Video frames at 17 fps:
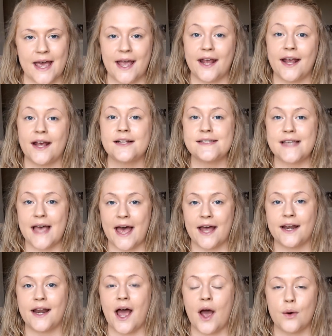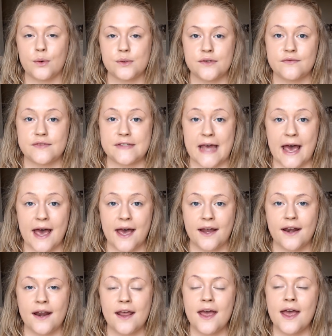a 10 out of
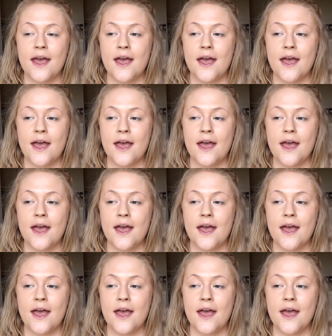10.